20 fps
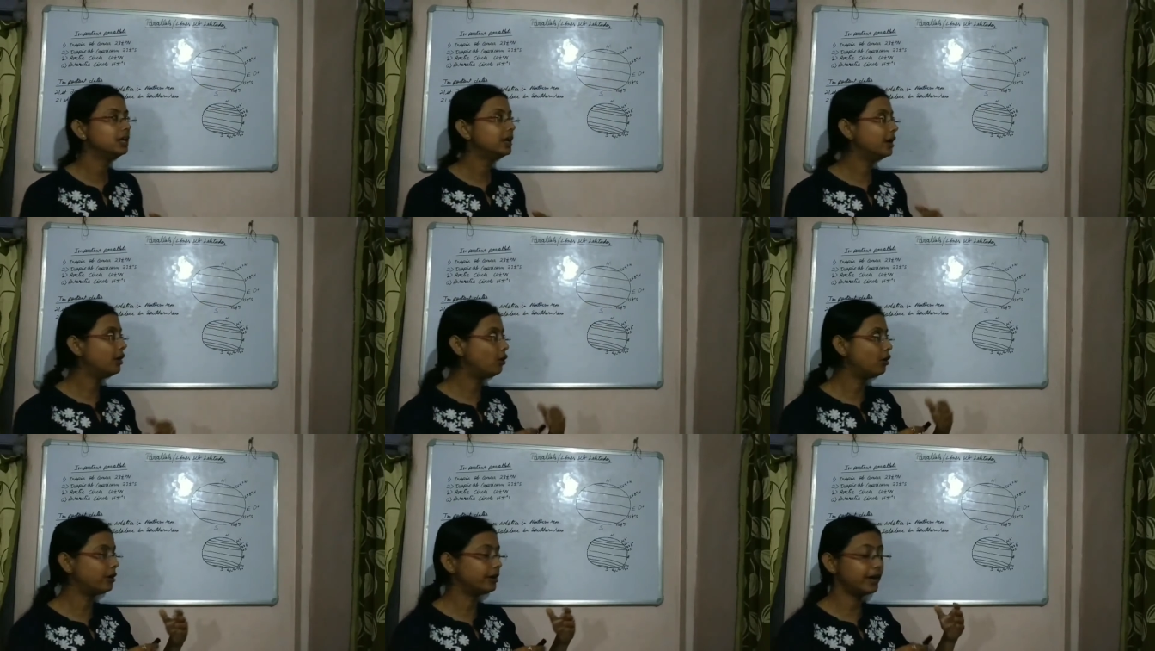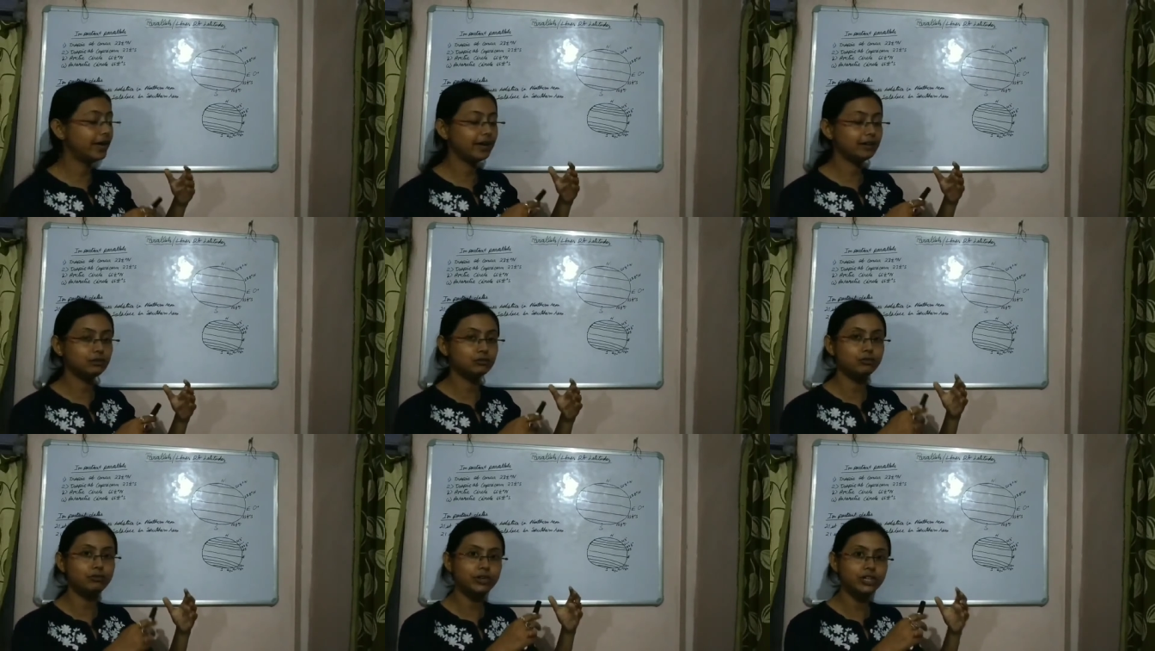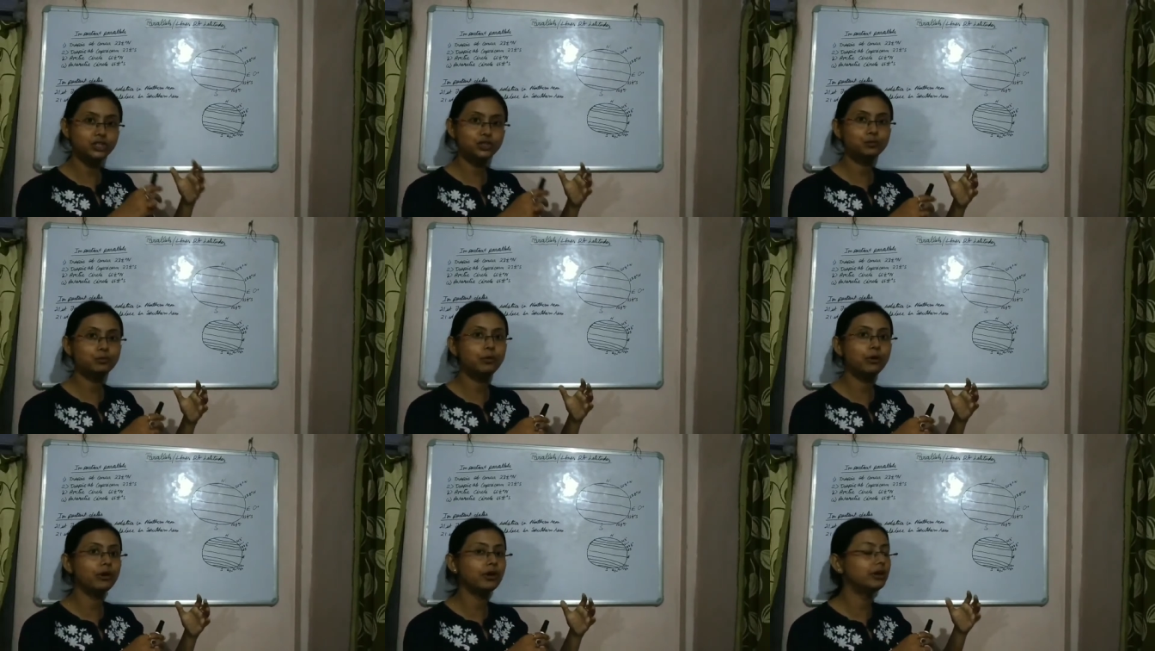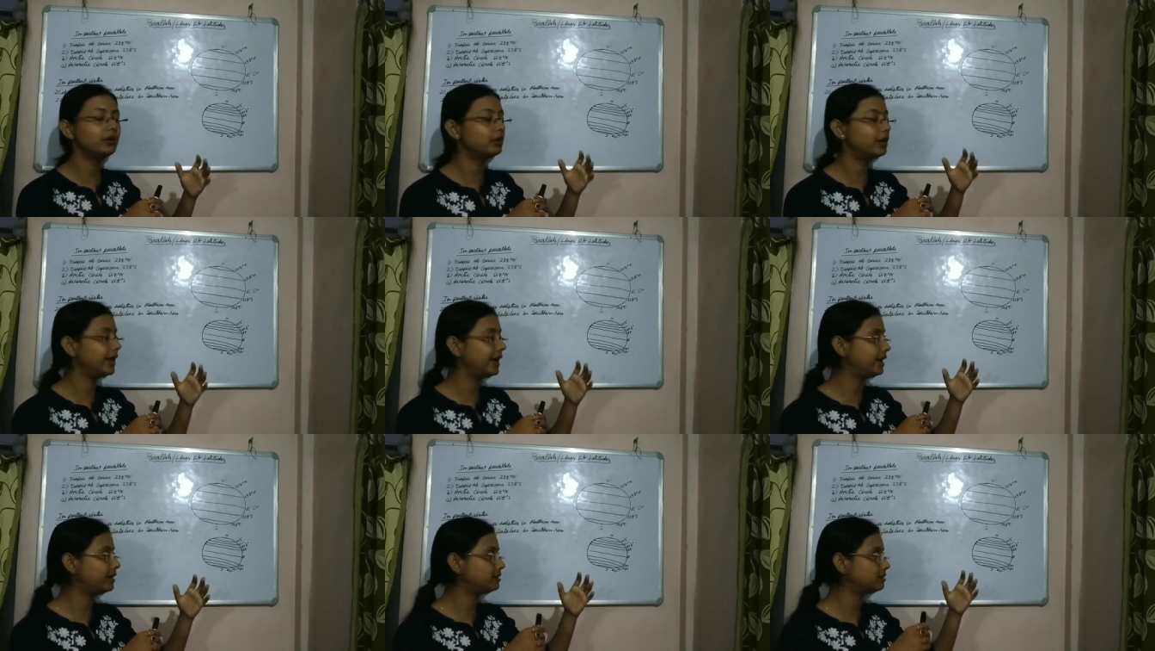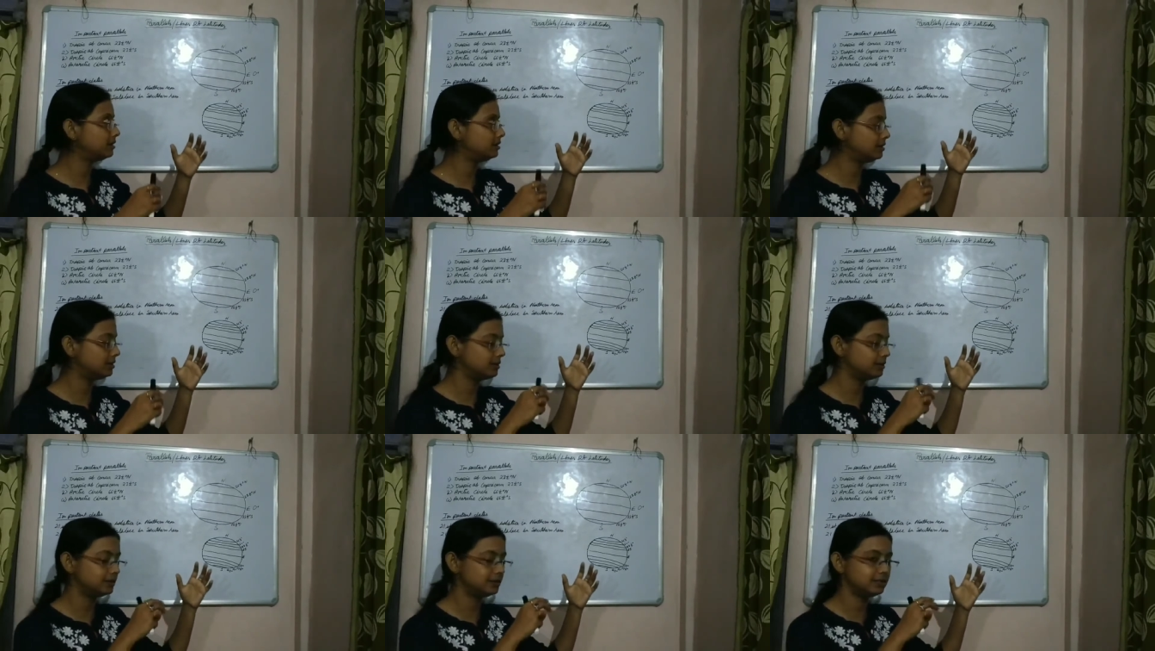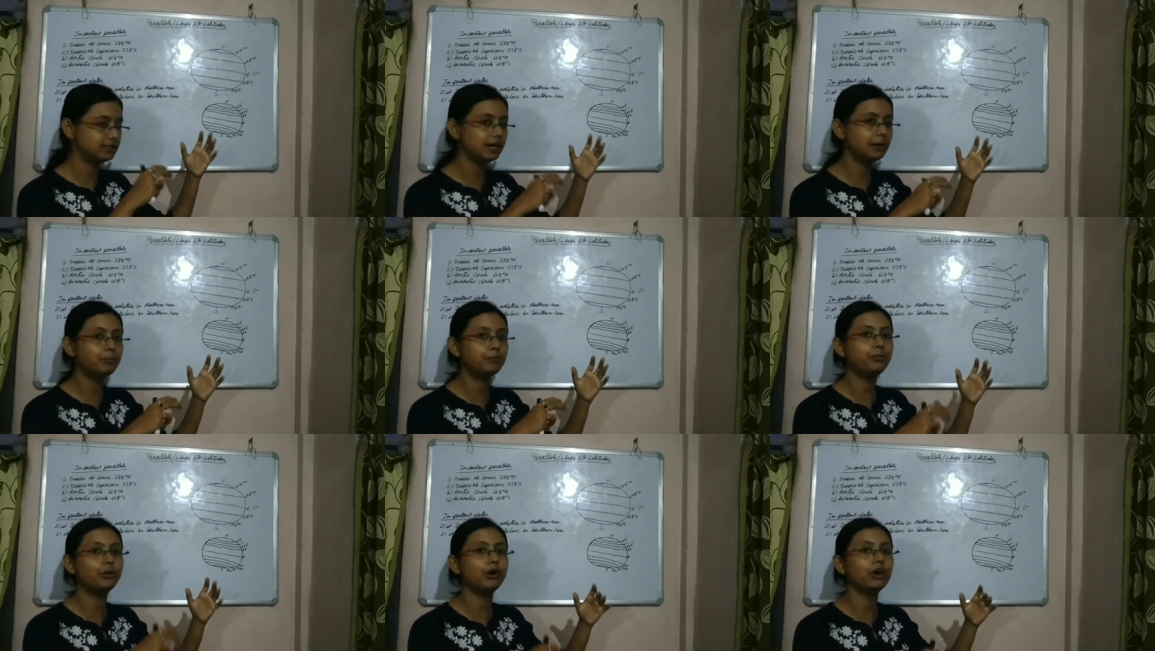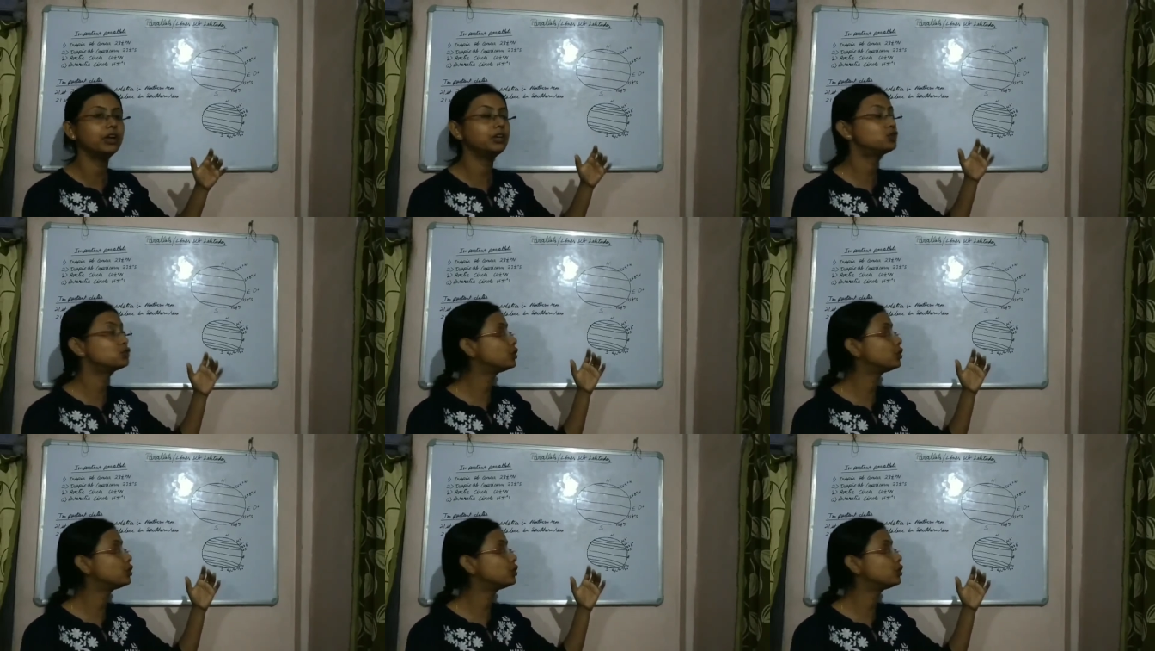or at which point, at some point